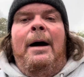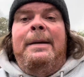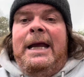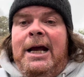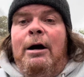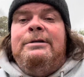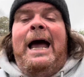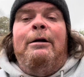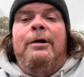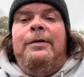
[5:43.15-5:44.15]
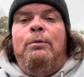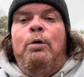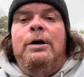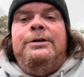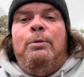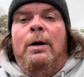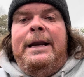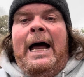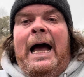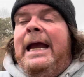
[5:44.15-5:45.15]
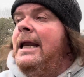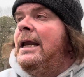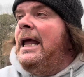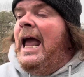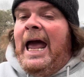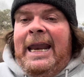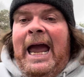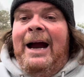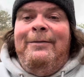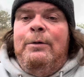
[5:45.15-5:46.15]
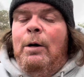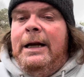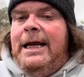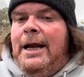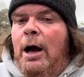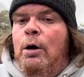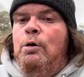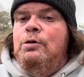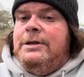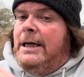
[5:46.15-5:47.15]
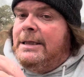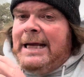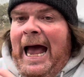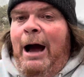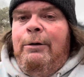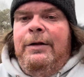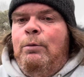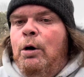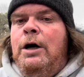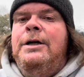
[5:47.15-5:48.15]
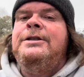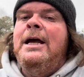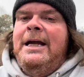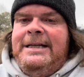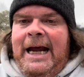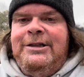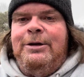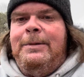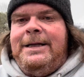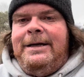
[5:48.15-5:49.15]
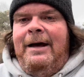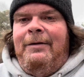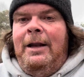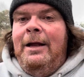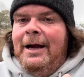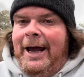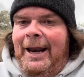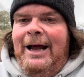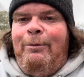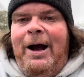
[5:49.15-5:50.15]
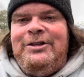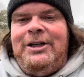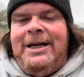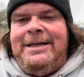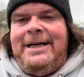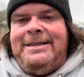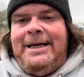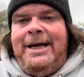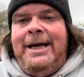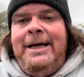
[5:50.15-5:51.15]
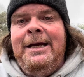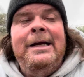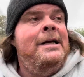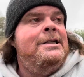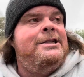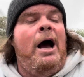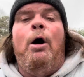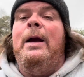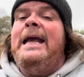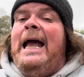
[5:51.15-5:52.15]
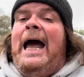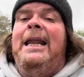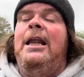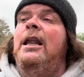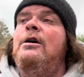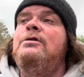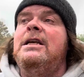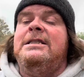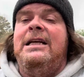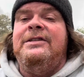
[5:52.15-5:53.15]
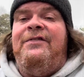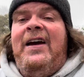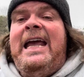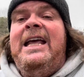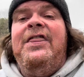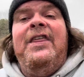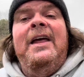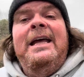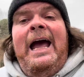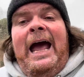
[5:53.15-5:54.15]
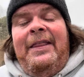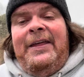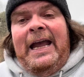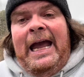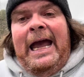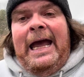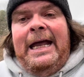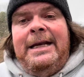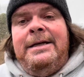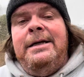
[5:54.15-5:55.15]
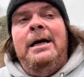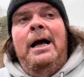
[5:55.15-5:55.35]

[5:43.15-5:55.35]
He goes out in the woods one night, and everyone he knows is out in the woods dancing with the devil, kind of like Washington, D.C. So he kind of loses his faith at the end.